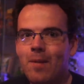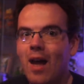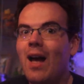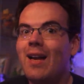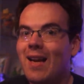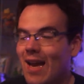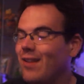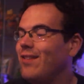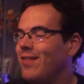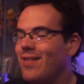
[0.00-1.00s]
Ah
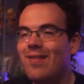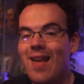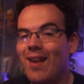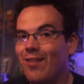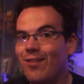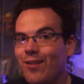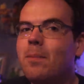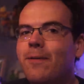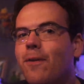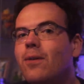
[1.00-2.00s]
yes, this.
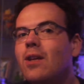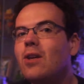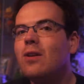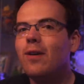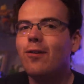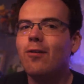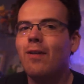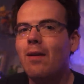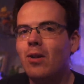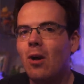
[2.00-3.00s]
Before the Universe
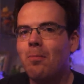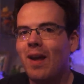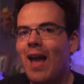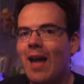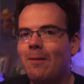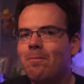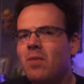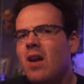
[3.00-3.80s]
Survival Arc began,